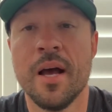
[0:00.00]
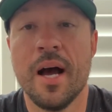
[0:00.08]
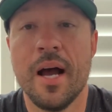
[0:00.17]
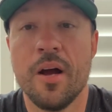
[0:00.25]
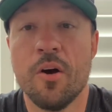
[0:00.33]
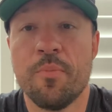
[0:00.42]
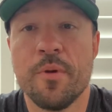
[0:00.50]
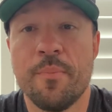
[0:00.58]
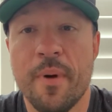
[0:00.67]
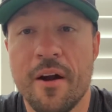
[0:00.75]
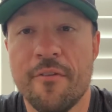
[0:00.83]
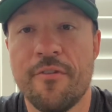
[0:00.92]
I hope you're
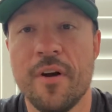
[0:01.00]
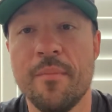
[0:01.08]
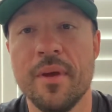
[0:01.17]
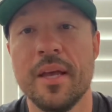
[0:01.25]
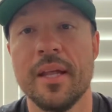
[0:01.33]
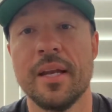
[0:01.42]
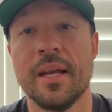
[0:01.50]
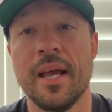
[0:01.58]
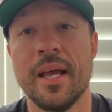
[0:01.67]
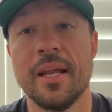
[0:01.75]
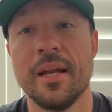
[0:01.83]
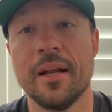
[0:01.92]
better from it, and
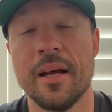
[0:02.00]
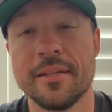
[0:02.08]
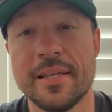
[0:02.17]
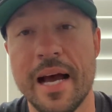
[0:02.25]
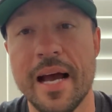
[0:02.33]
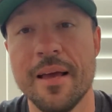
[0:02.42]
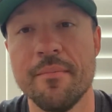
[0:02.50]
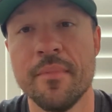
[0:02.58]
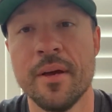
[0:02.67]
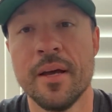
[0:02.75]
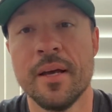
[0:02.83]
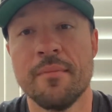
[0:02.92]
time
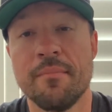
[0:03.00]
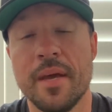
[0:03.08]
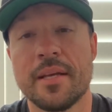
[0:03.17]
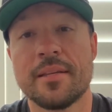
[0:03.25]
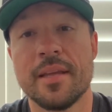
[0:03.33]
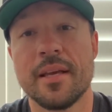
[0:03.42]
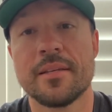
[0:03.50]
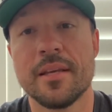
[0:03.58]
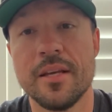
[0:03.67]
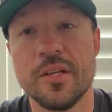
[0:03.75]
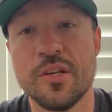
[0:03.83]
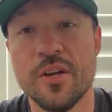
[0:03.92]
makes things
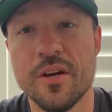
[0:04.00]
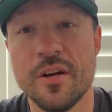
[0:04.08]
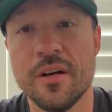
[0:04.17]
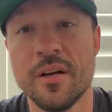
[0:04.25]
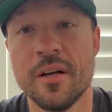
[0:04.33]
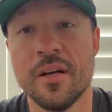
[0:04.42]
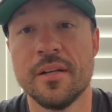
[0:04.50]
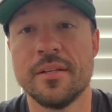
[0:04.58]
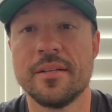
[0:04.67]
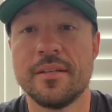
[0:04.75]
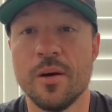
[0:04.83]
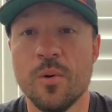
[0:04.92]
easier to
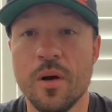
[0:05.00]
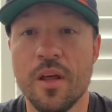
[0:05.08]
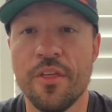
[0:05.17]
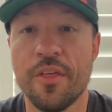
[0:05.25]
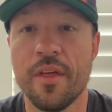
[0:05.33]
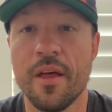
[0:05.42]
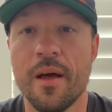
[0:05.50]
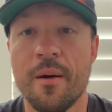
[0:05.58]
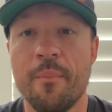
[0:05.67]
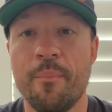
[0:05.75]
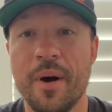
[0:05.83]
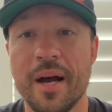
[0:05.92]
deal with.
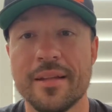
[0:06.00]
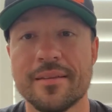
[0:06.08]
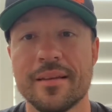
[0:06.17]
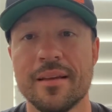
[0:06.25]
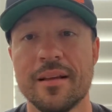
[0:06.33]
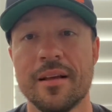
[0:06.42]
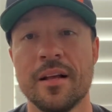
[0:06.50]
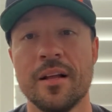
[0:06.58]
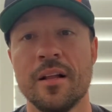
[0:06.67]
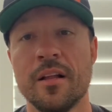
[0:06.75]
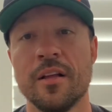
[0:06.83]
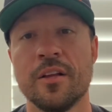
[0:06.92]
But
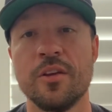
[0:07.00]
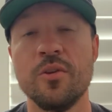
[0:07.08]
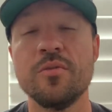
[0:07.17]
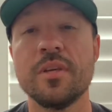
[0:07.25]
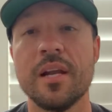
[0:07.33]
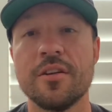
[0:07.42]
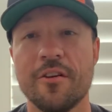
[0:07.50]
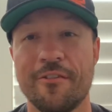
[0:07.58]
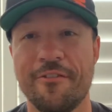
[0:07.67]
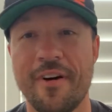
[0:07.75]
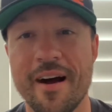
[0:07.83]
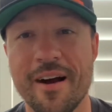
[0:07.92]
use it as your
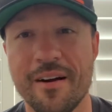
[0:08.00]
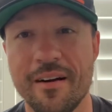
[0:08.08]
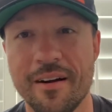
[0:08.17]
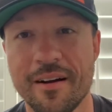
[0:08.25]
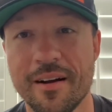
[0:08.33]
fire.